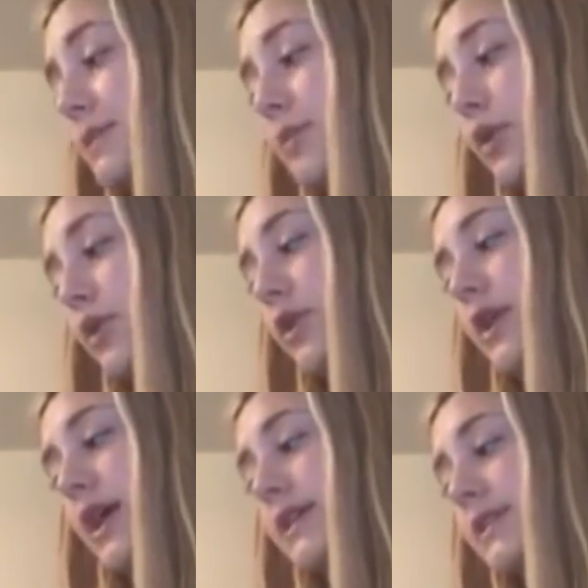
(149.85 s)
to build their
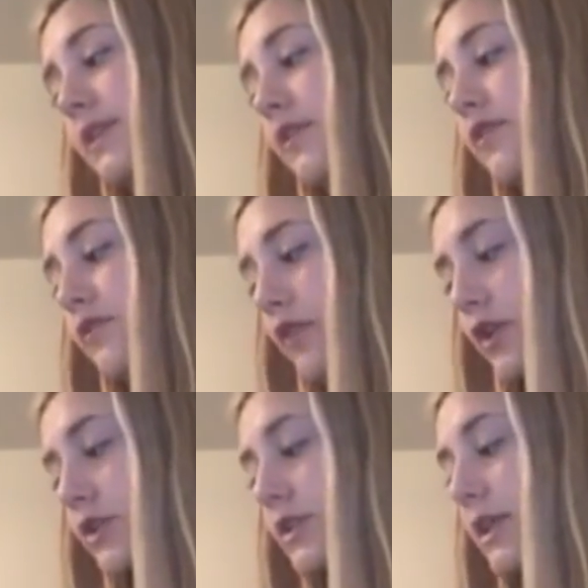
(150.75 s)
nest.
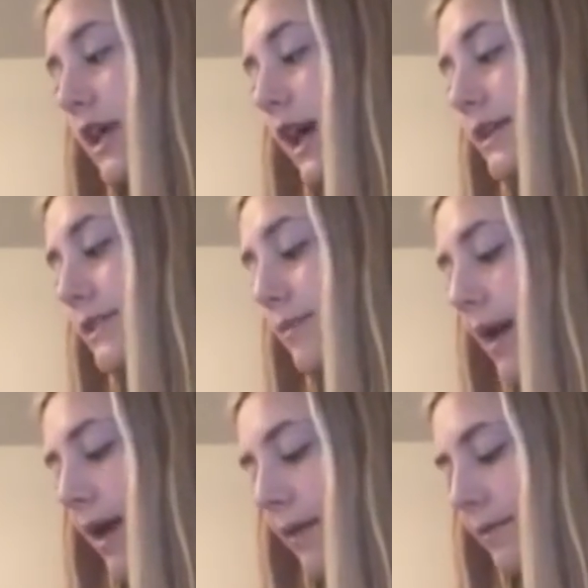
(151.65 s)
First, they got some
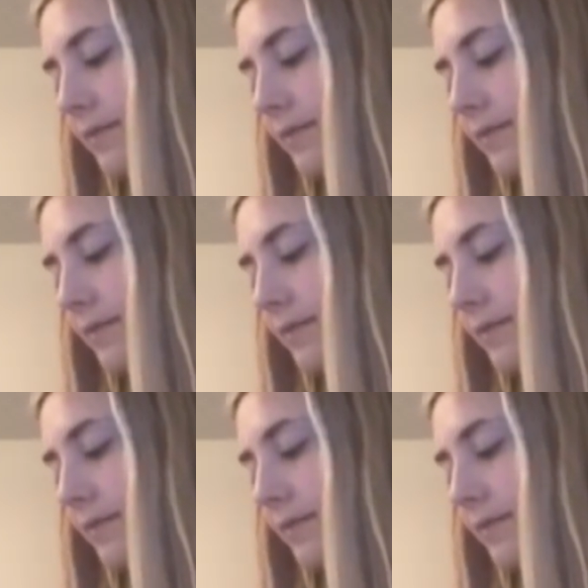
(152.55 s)
hay.